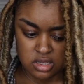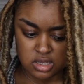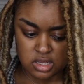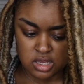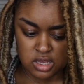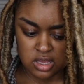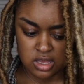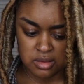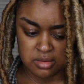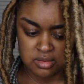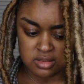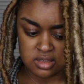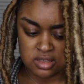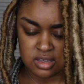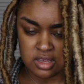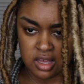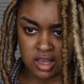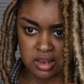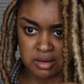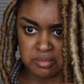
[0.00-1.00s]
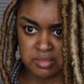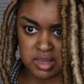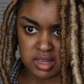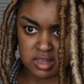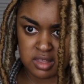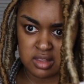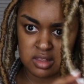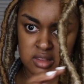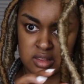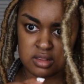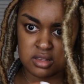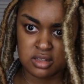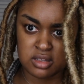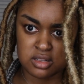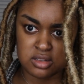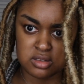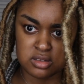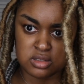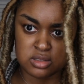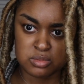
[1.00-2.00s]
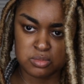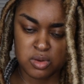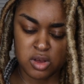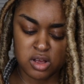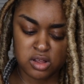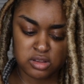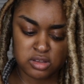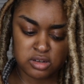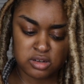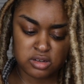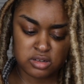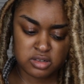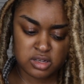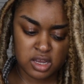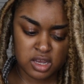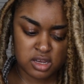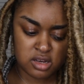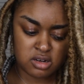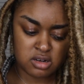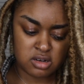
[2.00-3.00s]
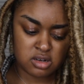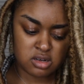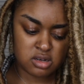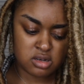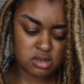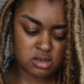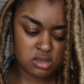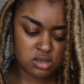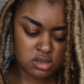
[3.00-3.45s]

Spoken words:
and kind of make it a little smaller, tighter.